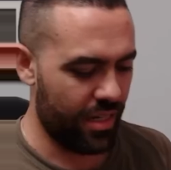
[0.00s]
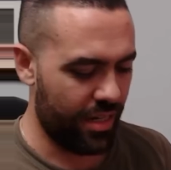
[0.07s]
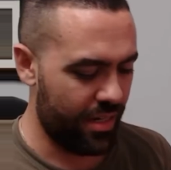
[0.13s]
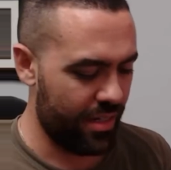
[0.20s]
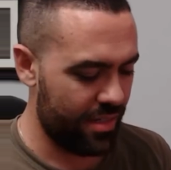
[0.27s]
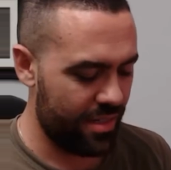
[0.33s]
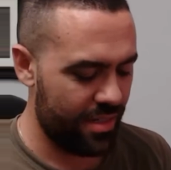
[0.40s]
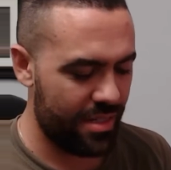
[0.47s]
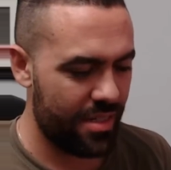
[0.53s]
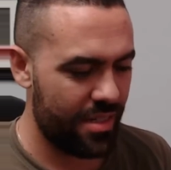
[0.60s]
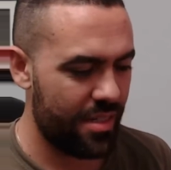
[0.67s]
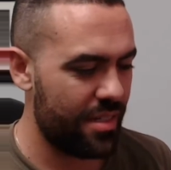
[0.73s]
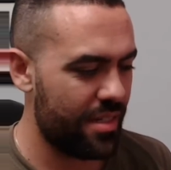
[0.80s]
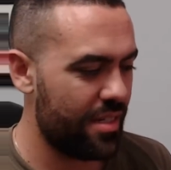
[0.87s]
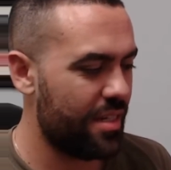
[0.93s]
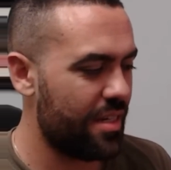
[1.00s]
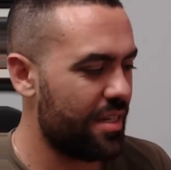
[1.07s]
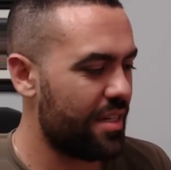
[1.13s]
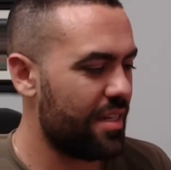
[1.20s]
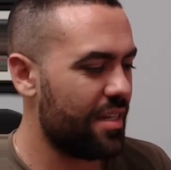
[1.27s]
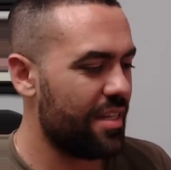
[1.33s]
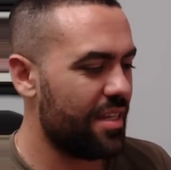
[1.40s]
Yeah.
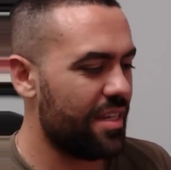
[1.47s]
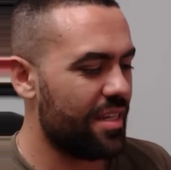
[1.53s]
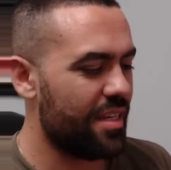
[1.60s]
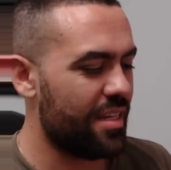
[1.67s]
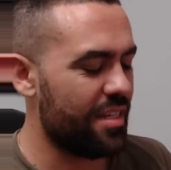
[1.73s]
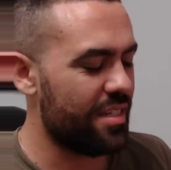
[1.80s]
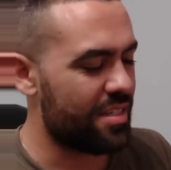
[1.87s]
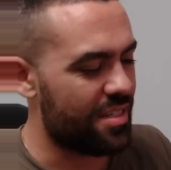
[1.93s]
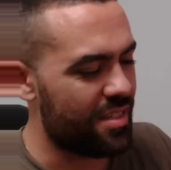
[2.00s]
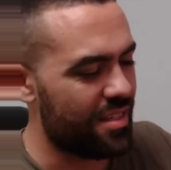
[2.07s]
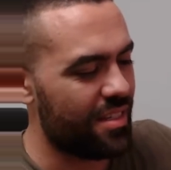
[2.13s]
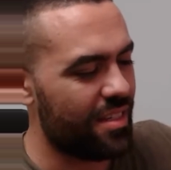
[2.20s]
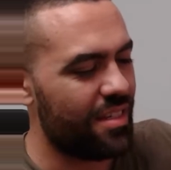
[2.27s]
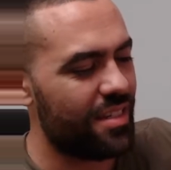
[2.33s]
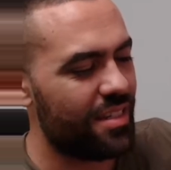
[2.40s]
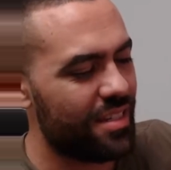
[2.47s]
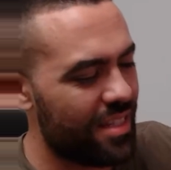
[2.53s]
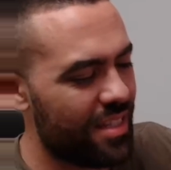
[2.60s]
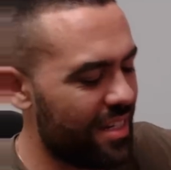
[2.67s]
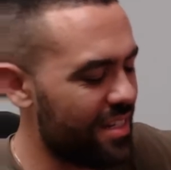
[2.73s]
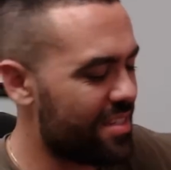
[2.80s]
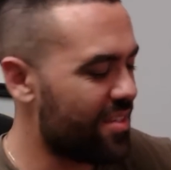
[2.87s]
It
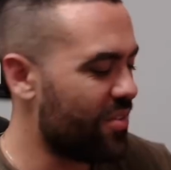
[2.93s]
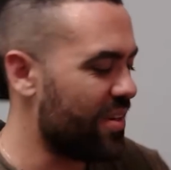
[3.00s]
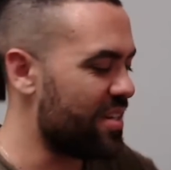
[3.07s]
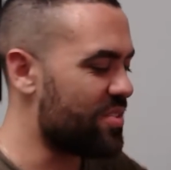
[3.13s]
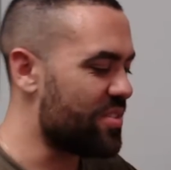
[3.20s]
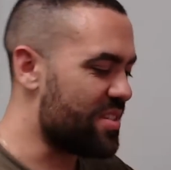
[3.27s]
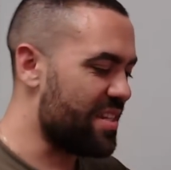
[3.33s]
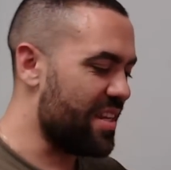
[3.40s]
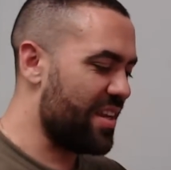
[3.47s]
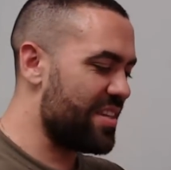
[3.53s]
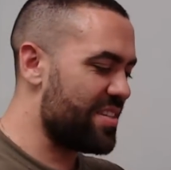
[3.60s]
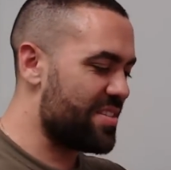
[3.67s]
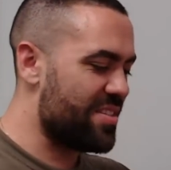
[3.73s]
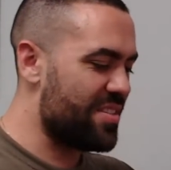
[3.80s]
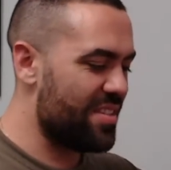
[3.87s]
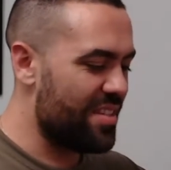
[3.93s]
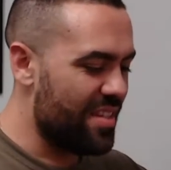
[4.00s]
is so interesting because,